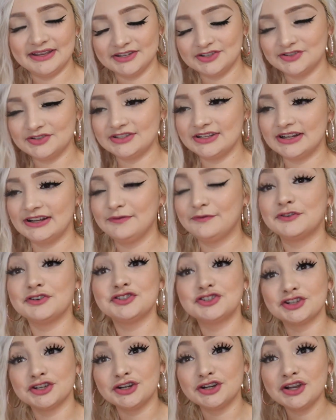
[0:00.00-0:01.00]
interested in for
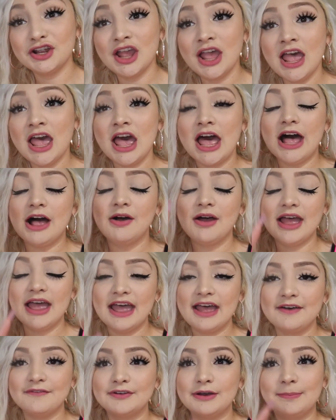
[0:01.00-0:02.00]
sure I'll
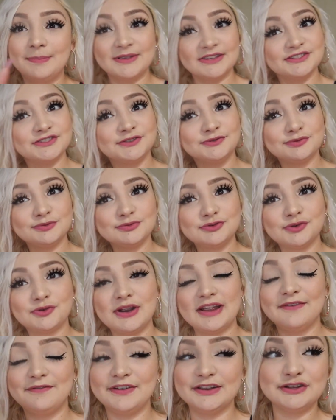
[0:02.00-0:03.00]
have a business room
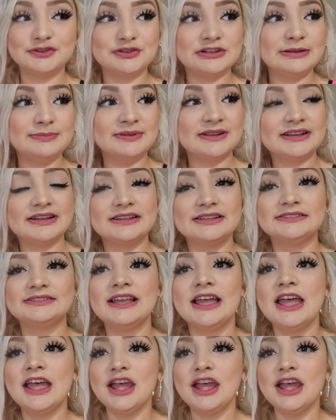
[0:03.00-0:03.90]
tour eventually because